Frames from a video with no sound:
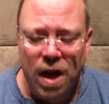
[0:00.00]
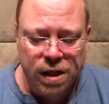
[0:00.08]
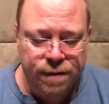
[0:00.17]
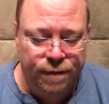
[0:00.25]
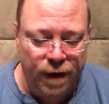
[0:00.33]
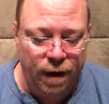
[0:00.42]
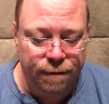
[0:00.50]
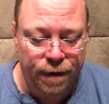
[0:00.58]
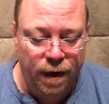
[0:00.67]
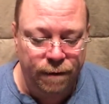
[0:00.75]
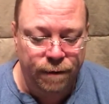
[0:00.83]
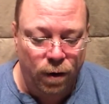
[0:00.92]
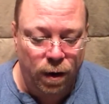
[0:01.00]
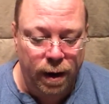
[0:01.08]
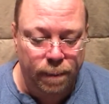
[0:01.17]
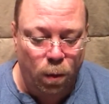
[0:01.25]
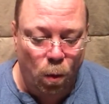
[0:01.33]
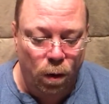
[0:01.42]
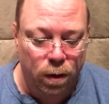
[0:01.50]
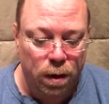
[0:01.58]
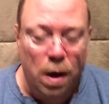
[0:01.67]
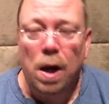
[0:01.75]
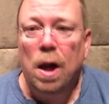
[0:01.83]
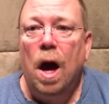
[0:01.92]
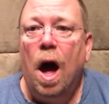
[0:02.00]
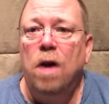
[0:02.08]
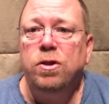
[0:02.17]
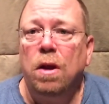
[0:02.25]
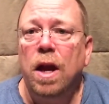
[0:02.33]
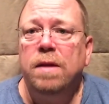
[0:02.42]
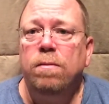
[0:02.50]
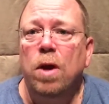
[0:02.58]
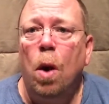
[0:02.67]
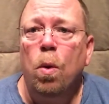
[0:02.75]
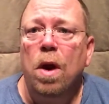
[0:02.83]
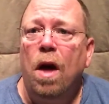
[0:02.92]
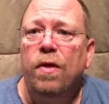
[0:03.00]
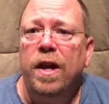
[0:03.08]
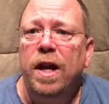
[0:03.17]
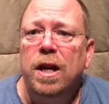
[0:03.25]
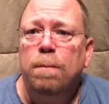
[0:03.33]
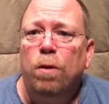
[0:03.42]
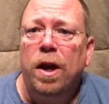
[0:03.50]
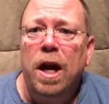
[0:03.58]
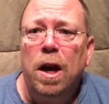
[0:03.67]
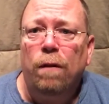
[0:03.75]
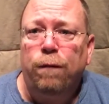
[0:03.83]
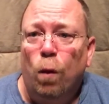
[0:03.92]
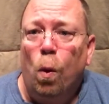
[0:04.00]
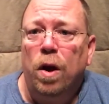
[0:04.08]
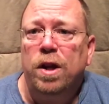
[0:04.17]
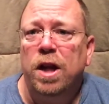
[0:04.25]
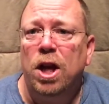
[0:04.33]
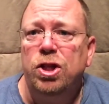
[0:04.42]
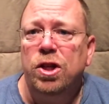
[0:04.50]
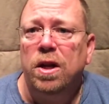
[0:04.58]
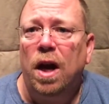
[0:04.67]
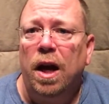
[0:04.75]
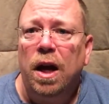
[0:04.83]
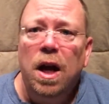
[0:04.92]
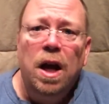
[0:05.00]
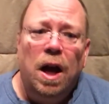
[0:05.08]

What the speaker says: It's very, very, very important. Also let them know what all they need to bring in for orientation day.